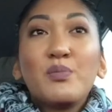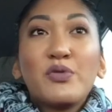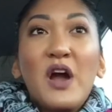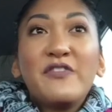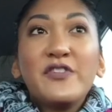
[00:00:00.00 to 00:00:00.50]

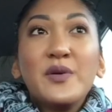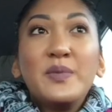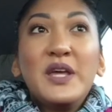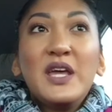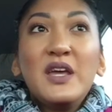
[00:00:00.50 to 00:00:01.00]

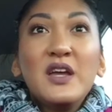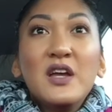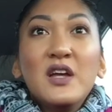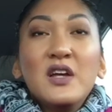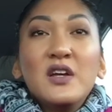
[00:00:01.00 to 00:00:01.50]
Preferably
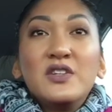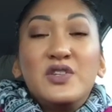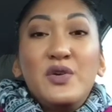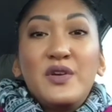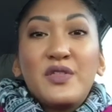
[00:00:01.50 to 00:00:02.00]

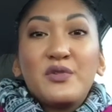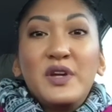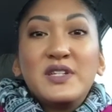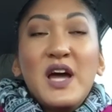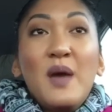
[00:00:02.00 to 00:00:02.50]
2 to 3
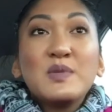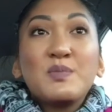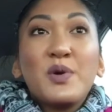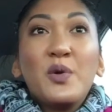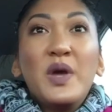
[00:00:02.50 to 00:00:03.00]
times
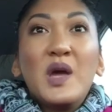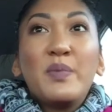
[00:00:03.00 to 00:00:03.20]
per week,